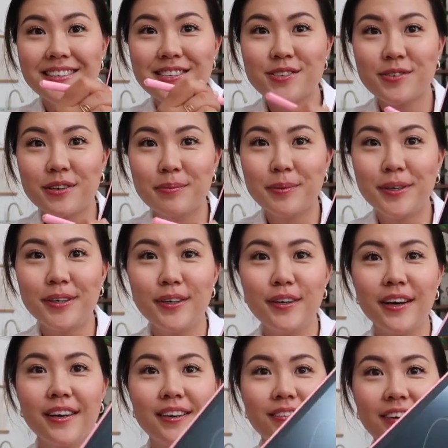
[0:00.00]
scribble
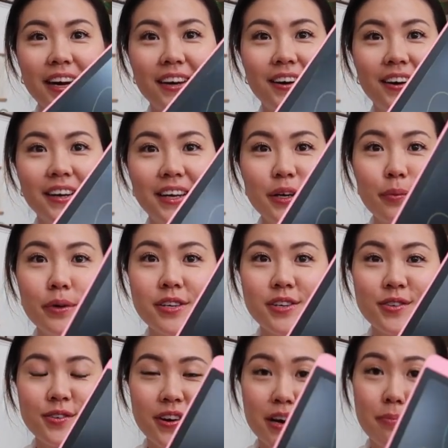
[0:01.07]
and write on it, which
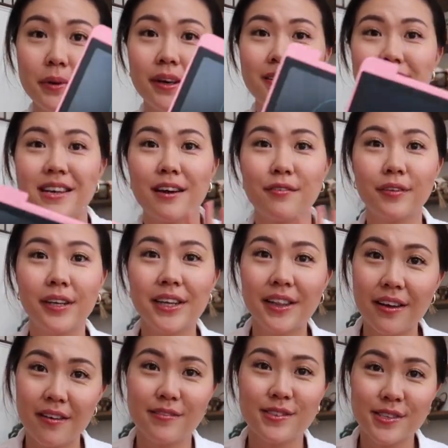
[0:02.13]
is great because Everly
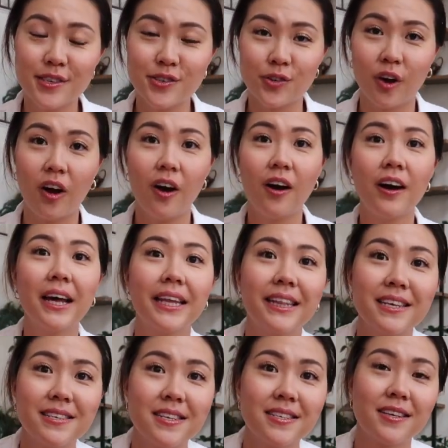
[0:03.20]
loves to draw, and
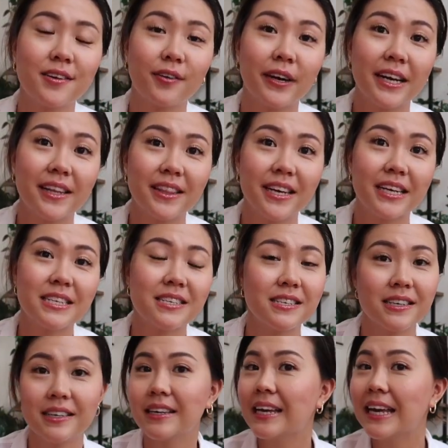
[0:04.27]
this is a great thing
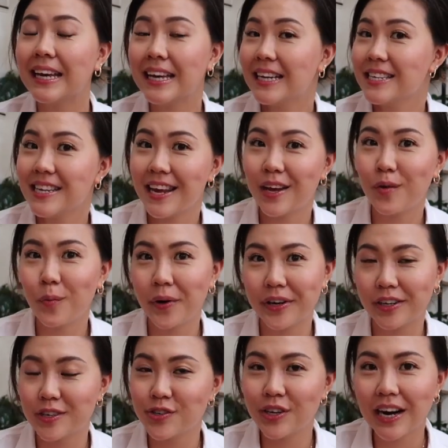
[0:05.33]
to take when
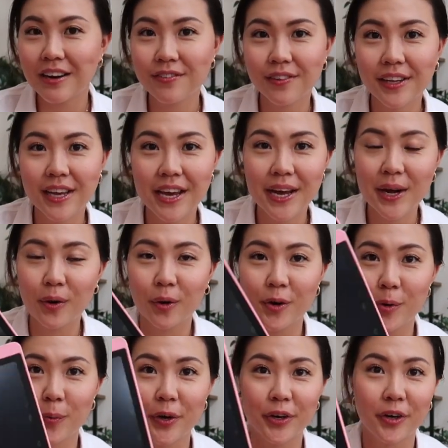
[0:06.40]
you're traveling or
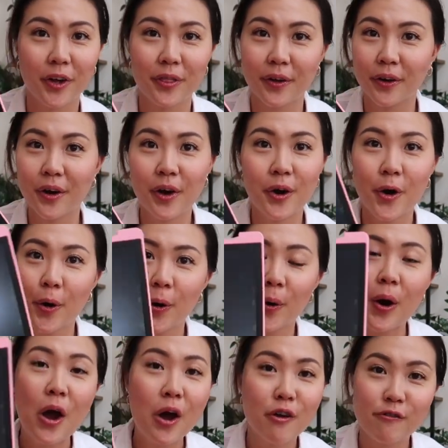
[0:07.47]
when you're on the
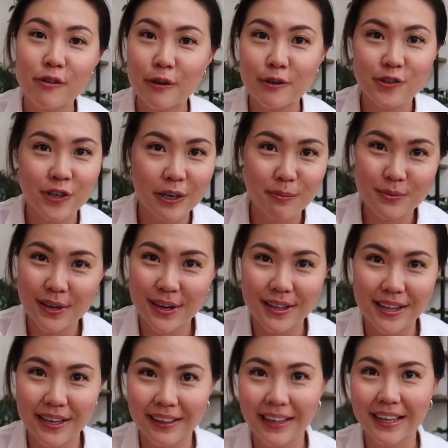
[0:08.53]
go, road trips,
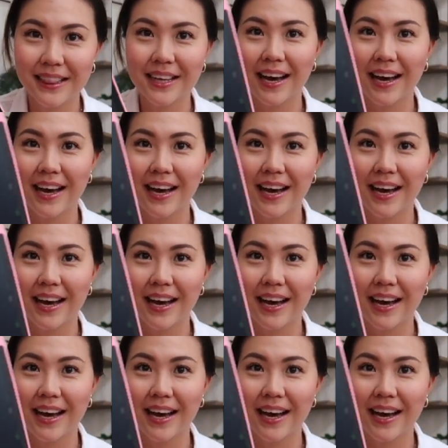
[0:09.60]
anything like